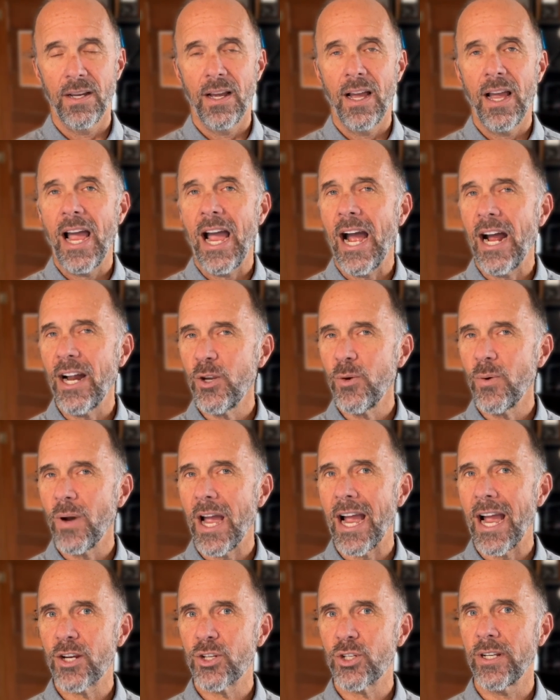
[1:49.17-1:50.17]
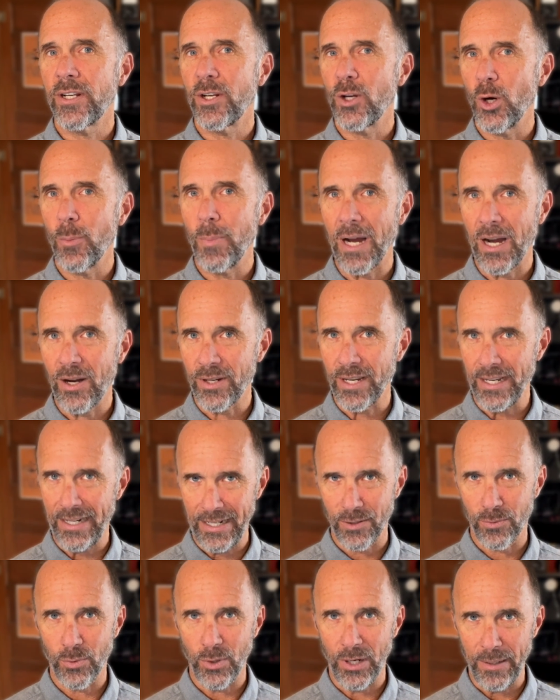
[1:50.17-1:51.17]
How do you actually go about
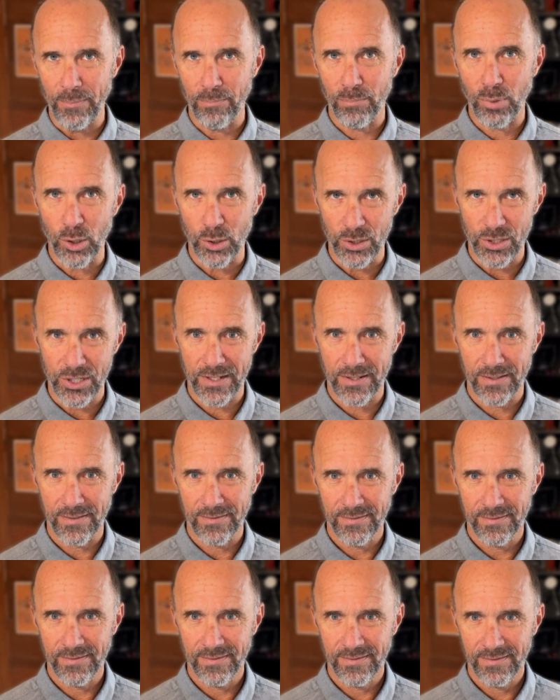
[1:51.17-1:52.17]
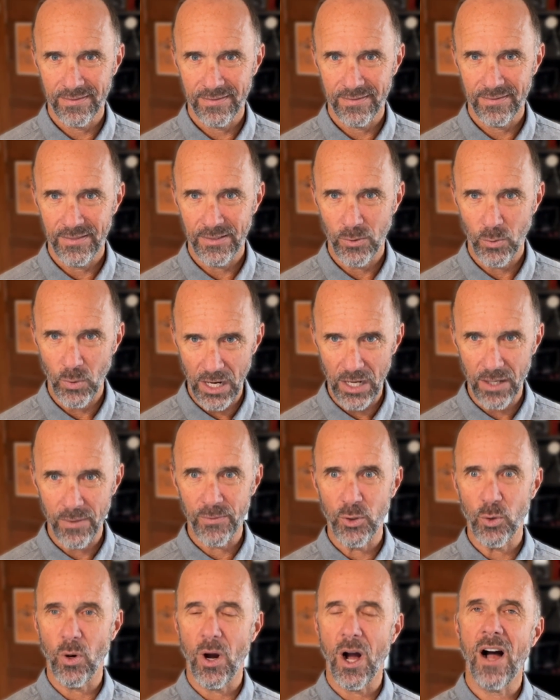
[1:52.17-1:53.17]
getting reimbursed? Well,
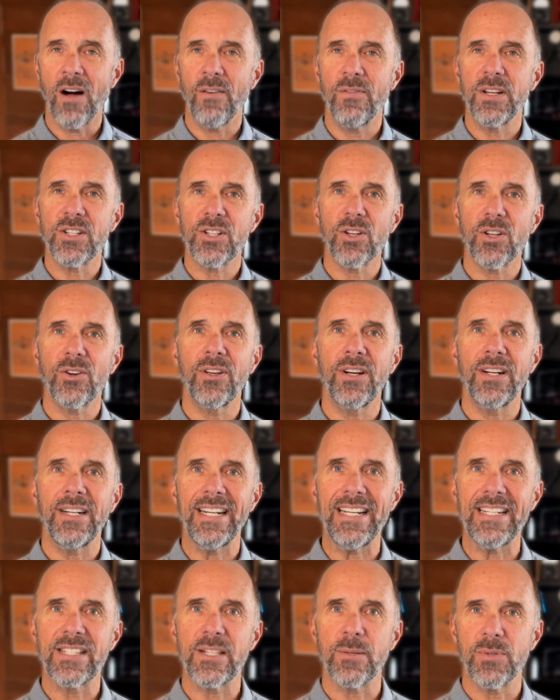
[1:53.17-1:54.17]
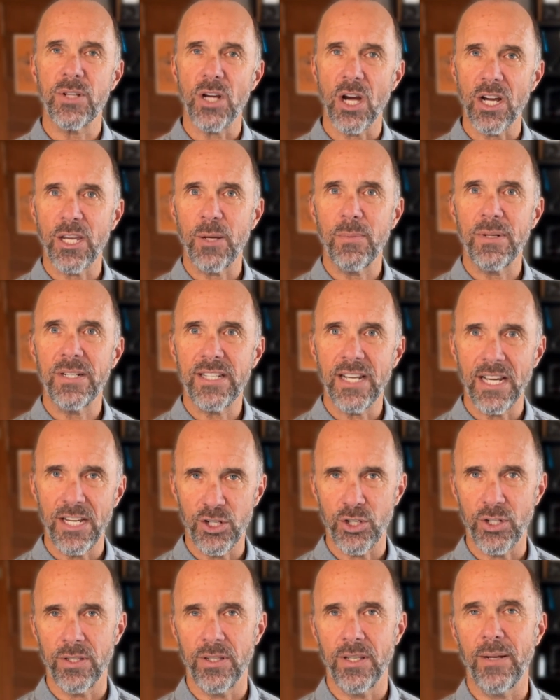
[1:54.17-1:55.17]
you obviously are going to need some
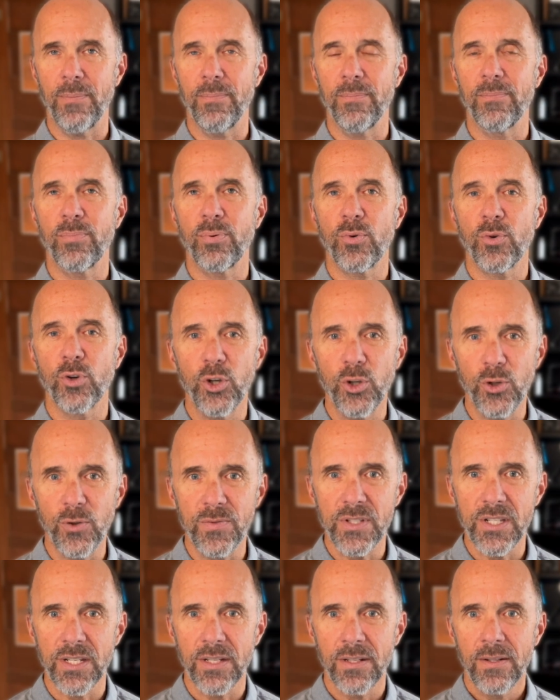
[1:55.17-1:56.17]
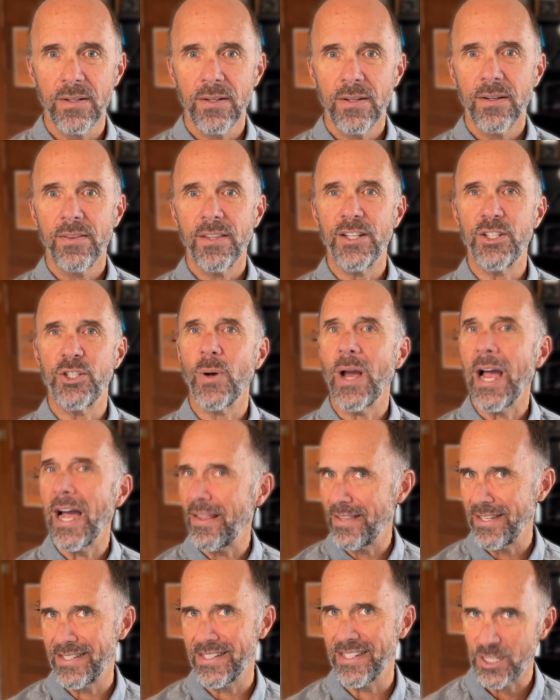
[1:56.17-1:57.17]
documentation that proves that you had
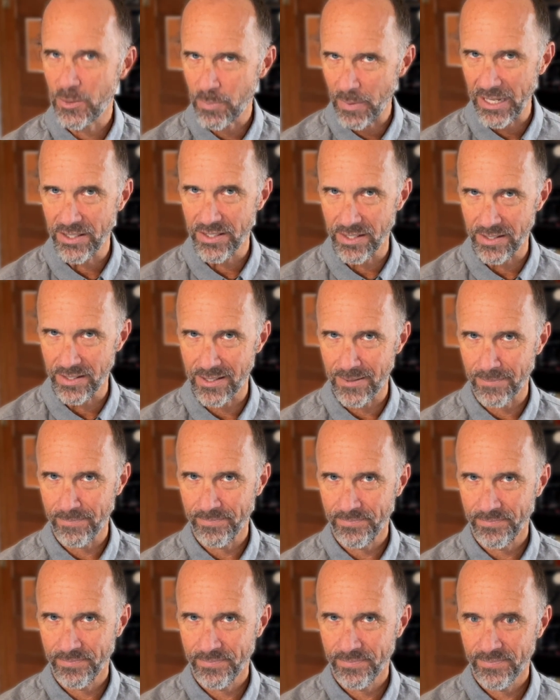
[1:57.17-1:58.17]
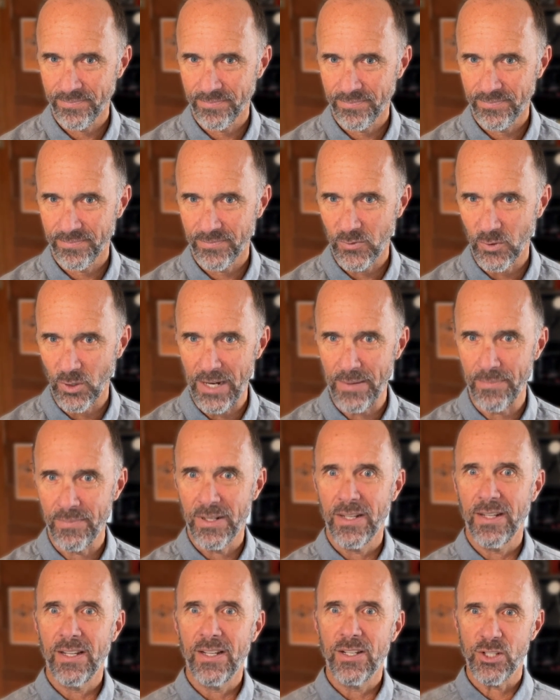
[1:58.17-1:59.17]
these expenses, right?
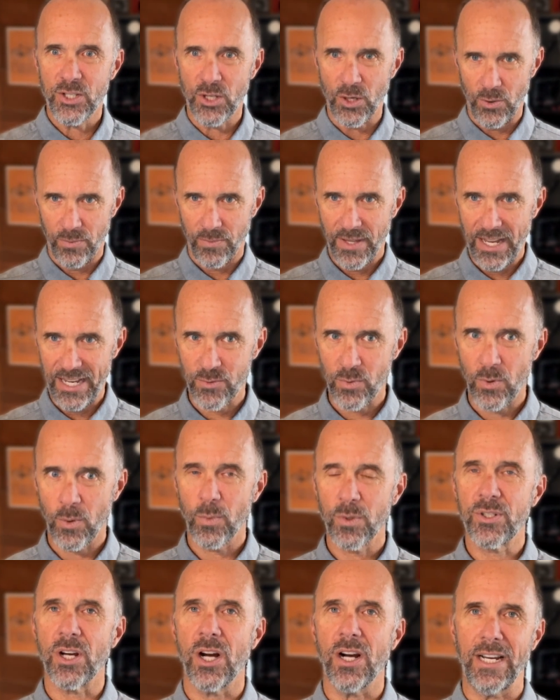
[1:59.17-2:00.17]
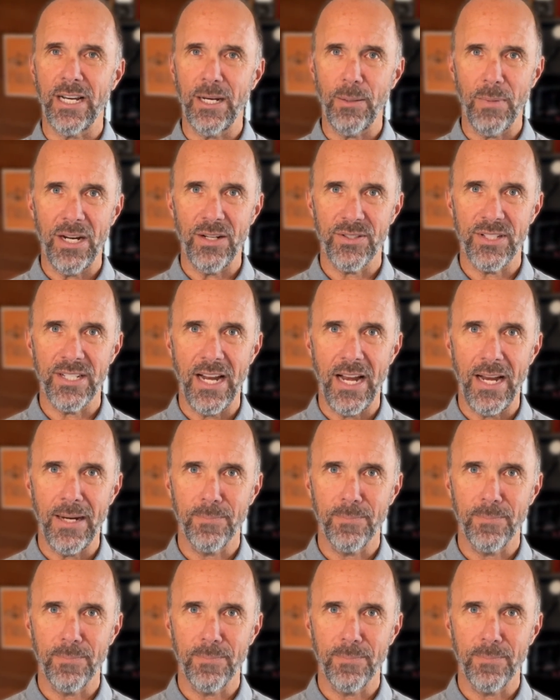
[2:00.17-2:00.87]
So that's what we're talking about today.